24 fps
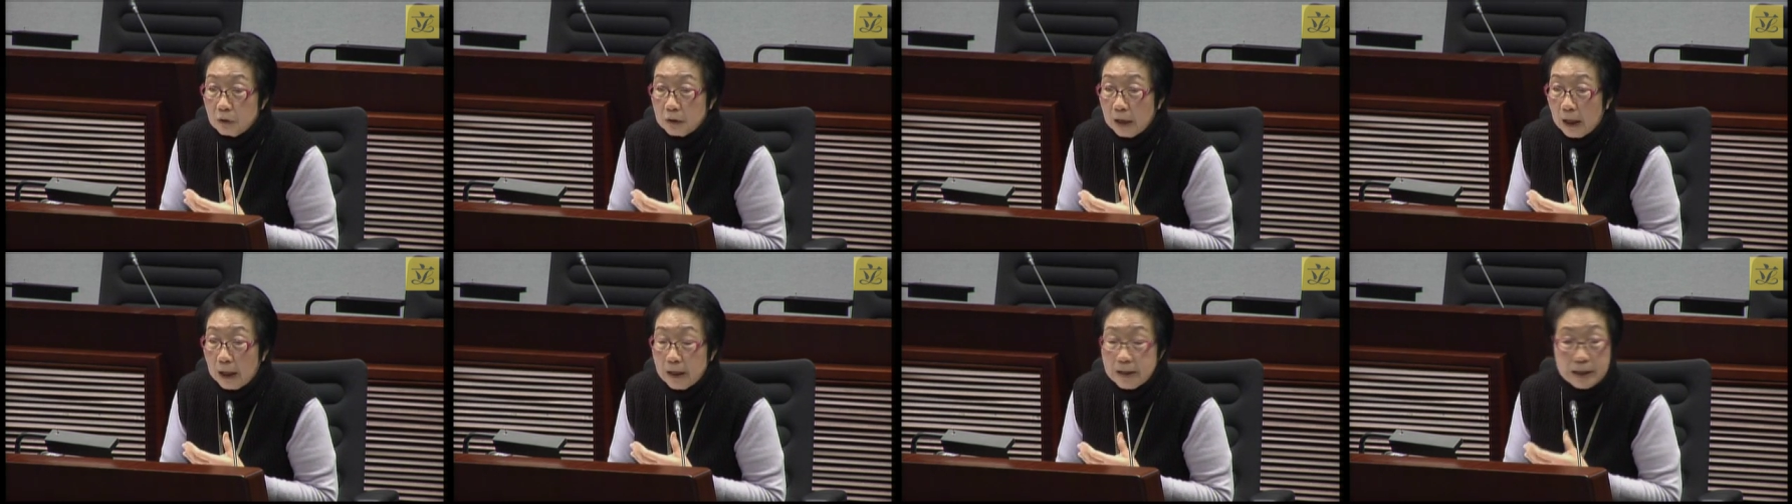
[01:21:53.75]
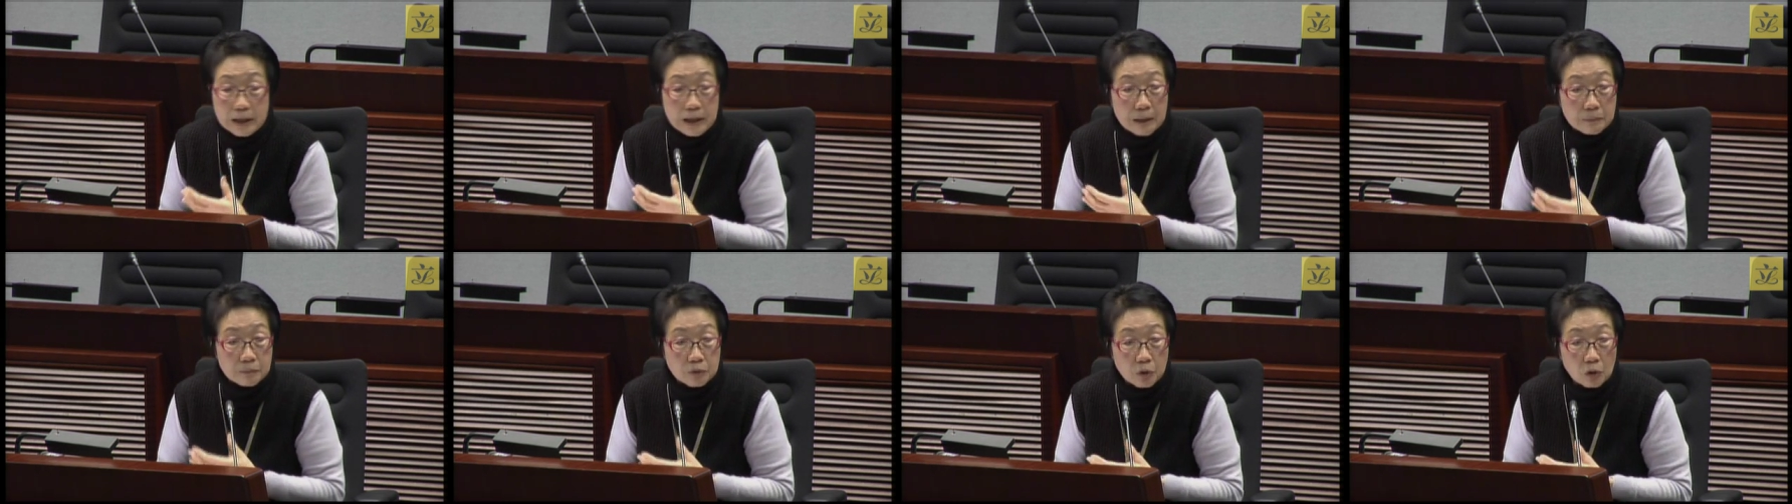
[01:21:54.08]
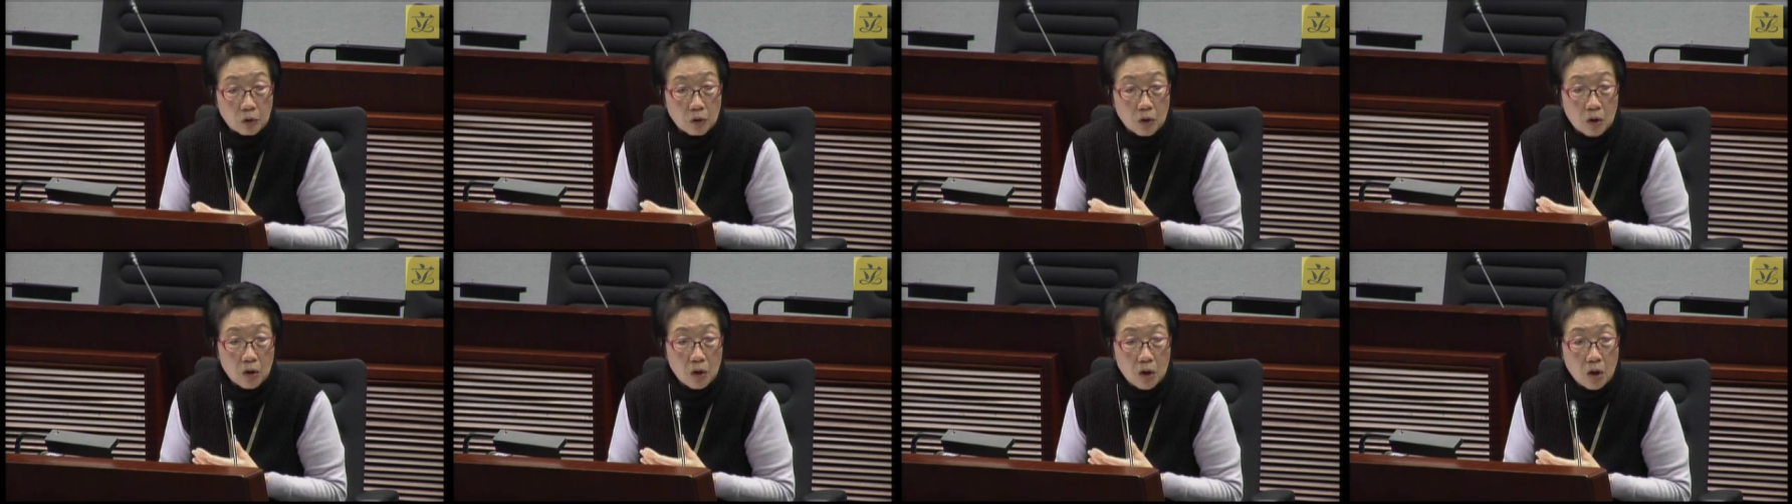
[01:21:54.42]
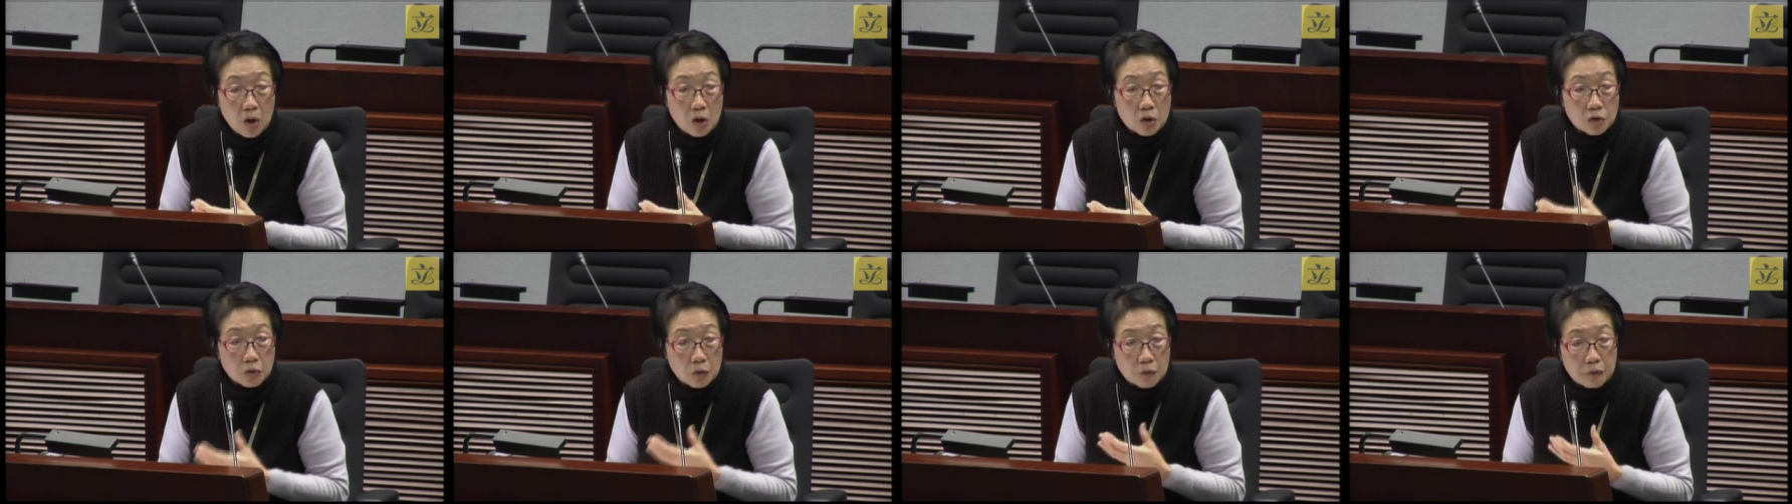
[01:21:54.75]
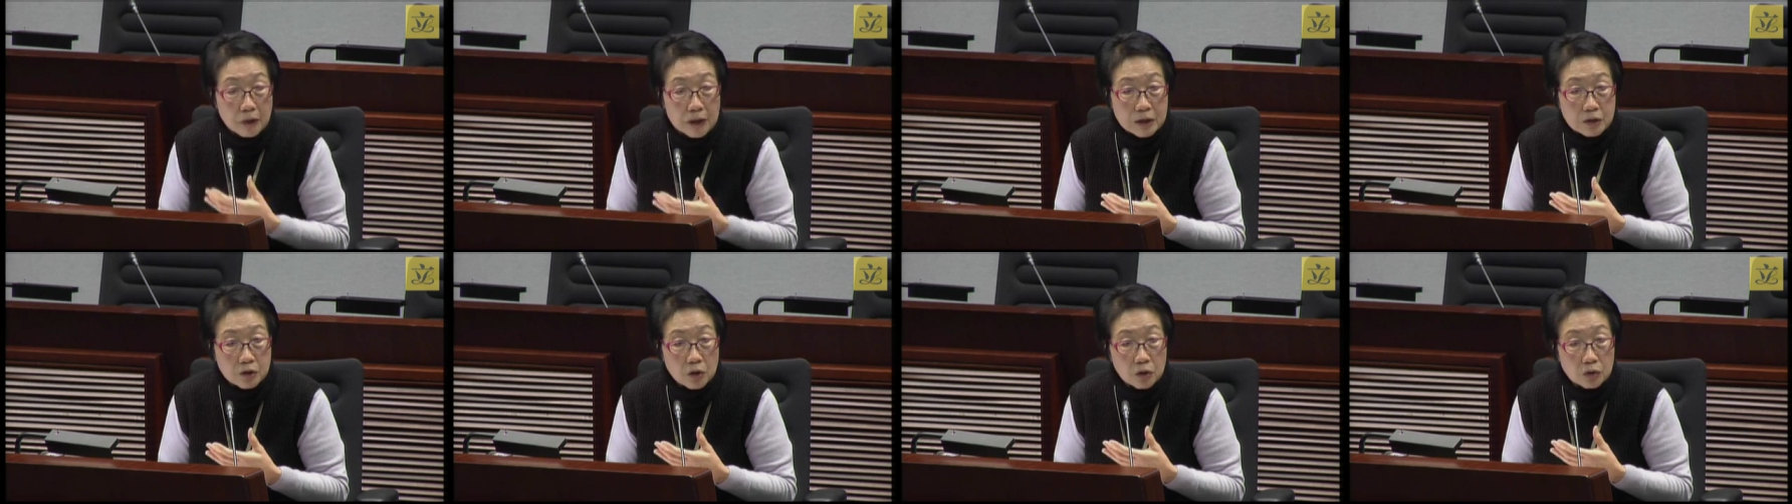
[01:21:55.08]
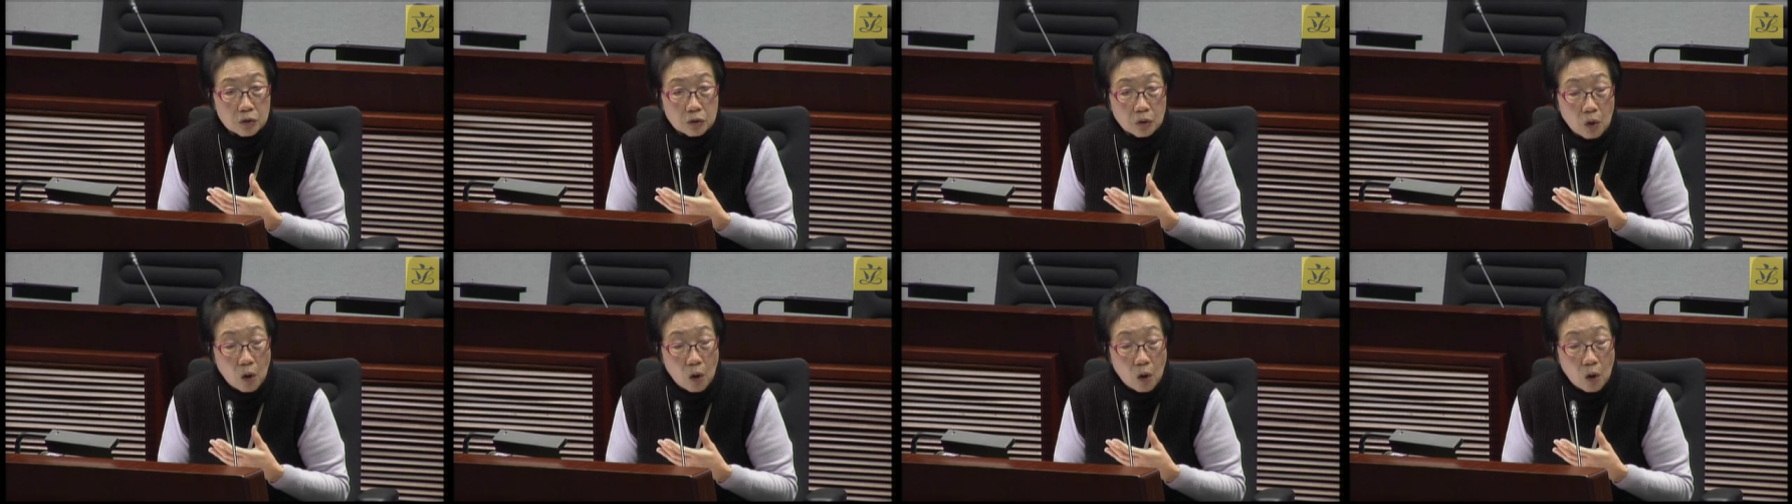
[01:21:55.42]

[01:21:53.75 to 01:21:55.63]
However, we really